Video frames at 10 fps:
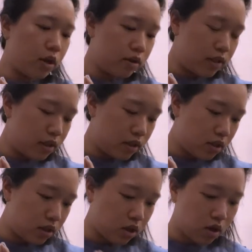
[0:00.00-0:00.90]
is
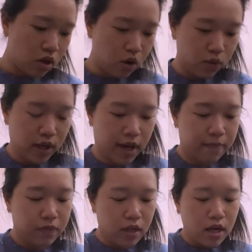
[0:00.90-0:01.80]
it? Okay.
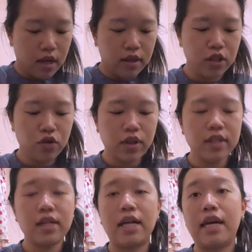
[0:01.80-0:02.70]
These are things
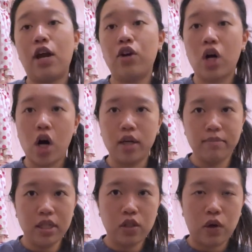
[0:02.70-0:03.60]
that I carry on
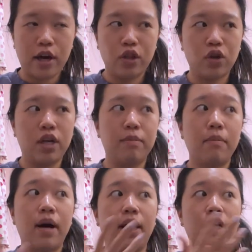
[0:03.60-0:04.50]
me, so either in
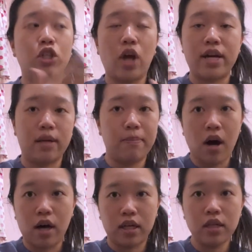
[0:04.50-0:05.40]
my jacket
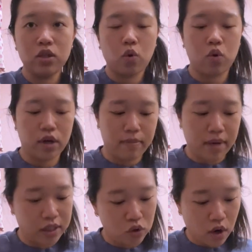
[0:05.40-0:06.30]
pockets or in
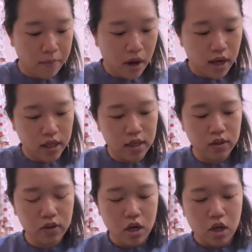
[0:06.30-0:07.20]
my scrub
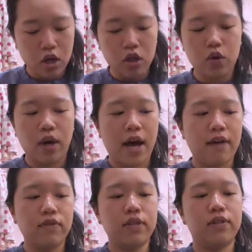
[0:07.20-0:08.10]
pockets. So I
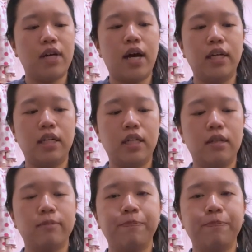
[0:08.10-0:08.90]
have this tiny